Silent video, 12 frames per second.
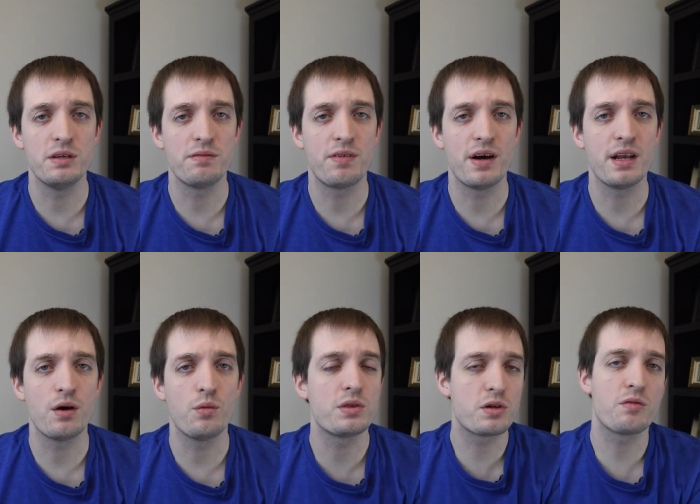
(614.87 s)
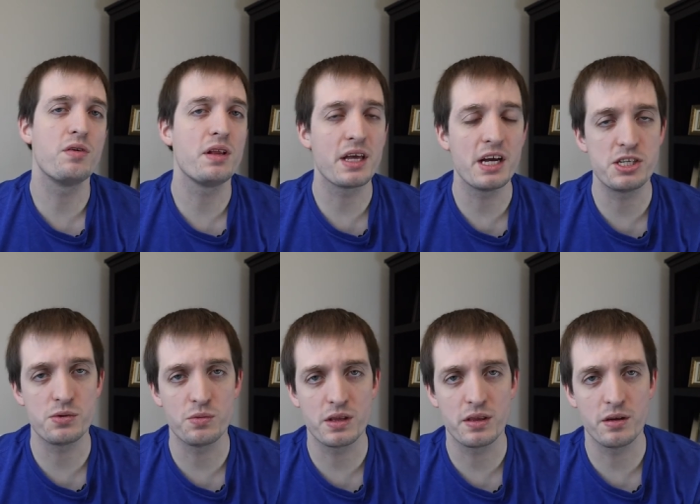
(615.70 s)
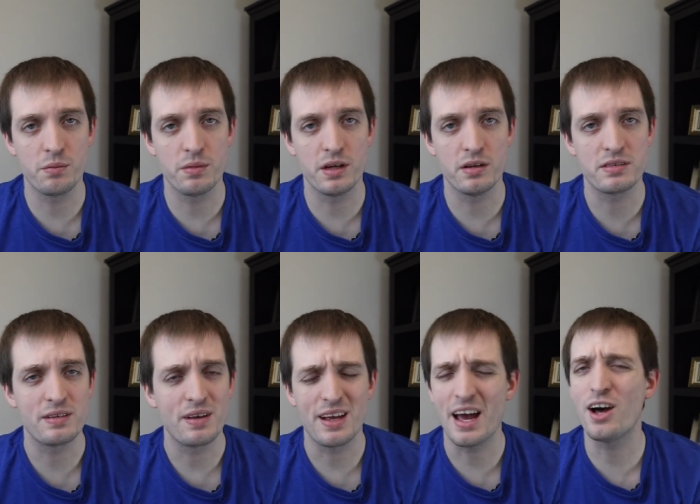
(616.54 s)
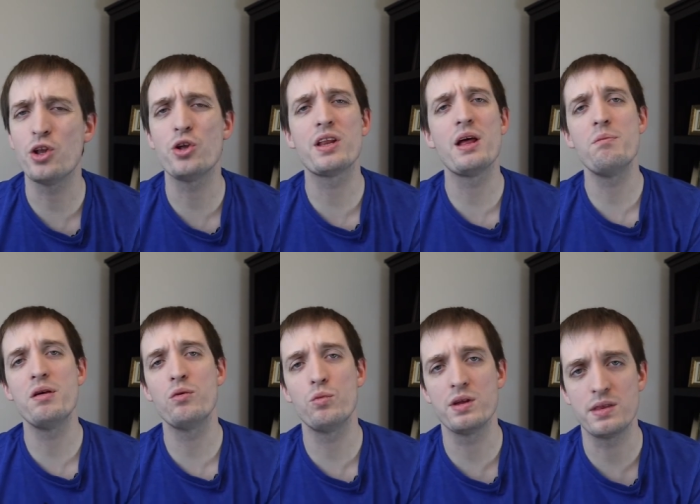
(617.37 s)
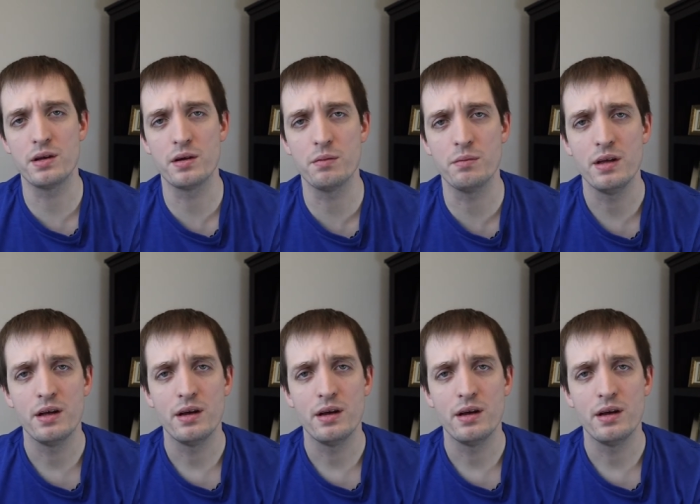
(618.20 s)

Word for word: and find out what their affiliation with them is, how long they've been with them,